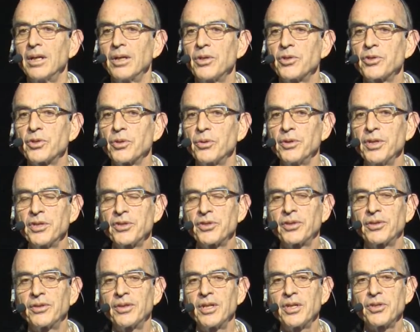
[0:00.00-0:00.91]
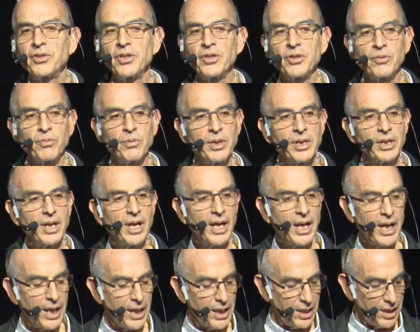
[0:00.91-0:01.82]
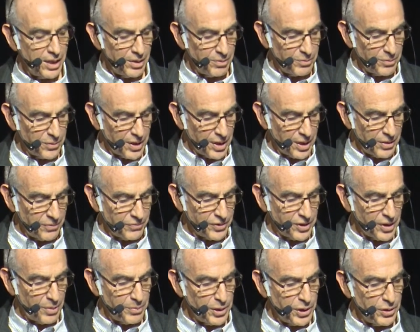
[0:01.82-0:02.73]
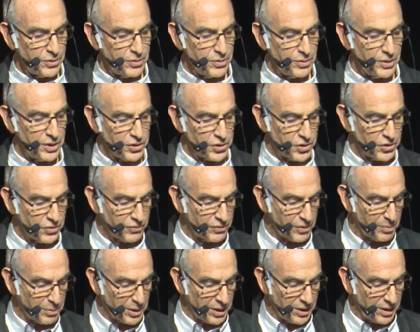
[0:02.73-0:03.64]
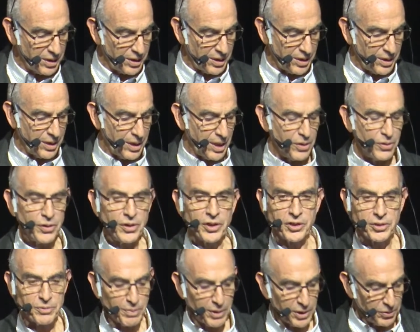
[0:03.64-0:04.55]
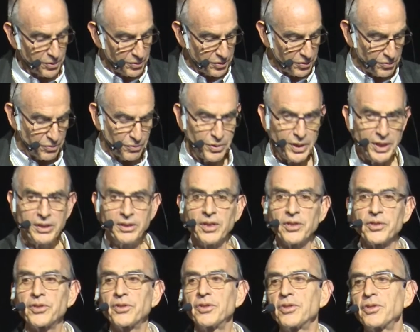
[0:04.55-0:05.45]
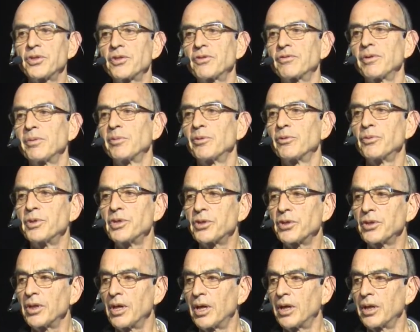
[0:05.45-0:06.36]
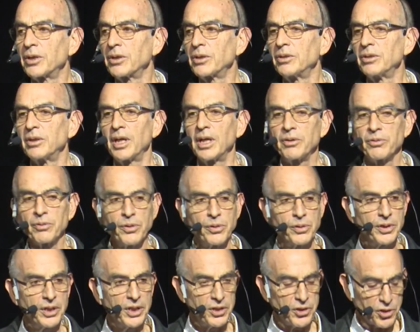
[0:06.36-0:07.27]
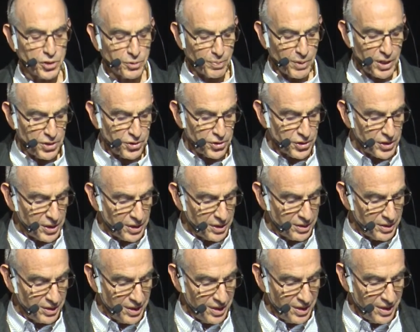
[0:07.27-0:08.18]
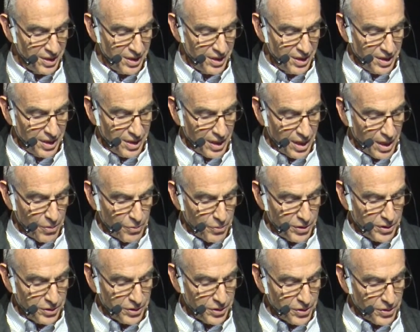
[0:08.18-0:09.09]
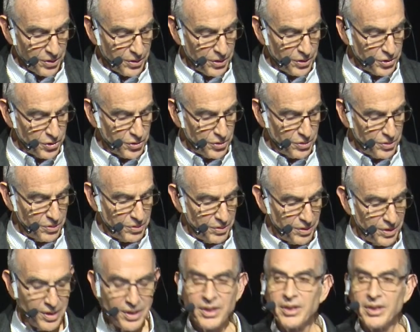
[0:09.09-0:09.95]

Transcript: So this is where I am kind of coming to. This is from I don't expect you to read this. This is from a recent article I wrote in Spacing. I would encourage you